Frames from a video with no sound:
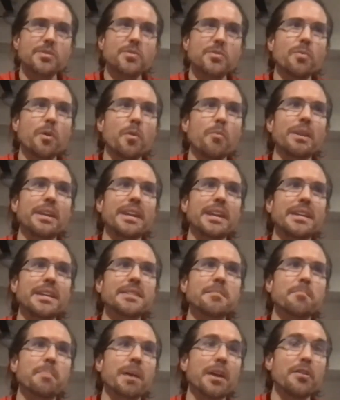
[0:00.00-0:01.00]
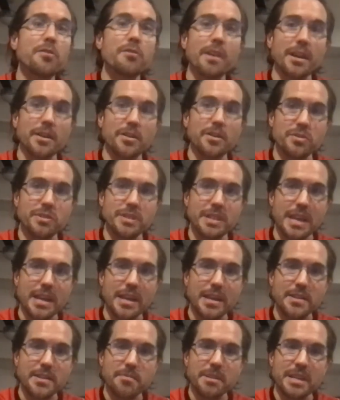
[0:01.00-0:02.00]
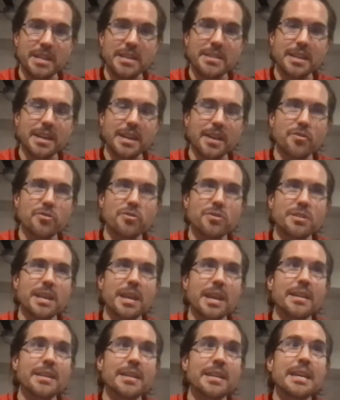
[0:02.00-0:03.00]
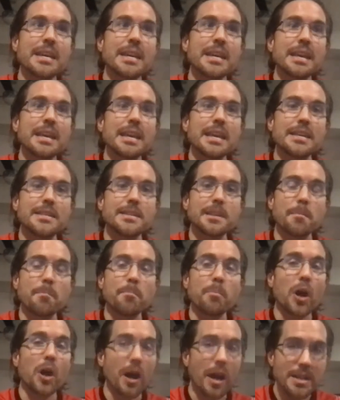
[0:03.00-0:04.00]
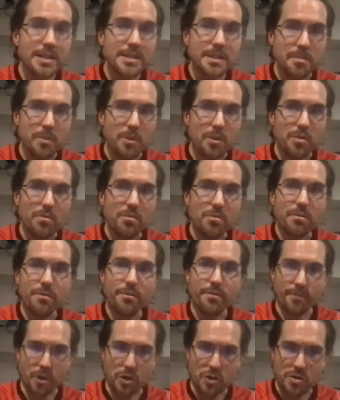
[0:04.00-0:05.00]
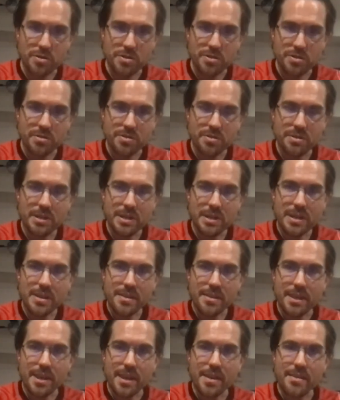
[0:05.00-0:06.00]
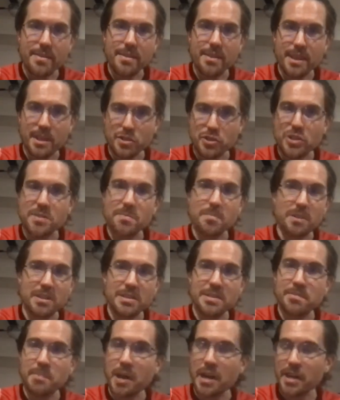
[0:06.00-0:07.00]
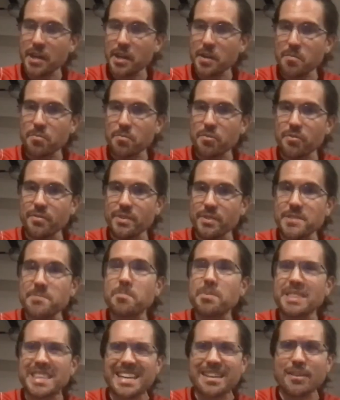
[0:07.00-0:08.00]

So what we need to better understand is is it possible first that the adjustment of the spine can improve these, but then